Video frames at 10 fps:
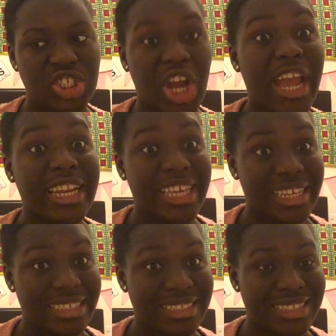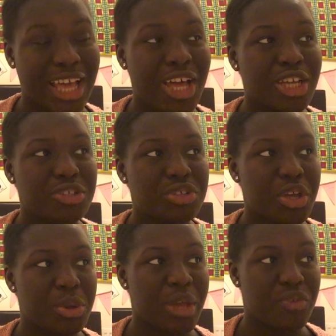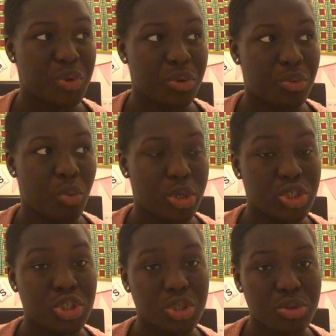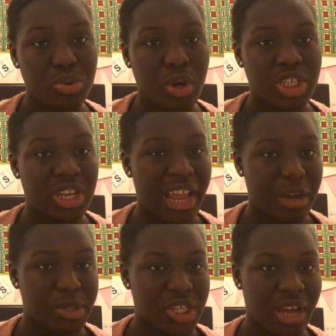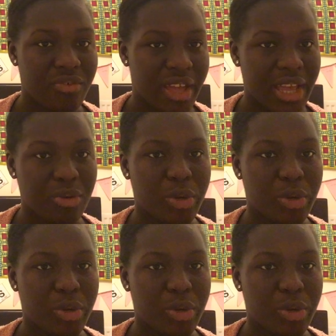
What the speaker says: Chinese. So if you want to do a language cafe,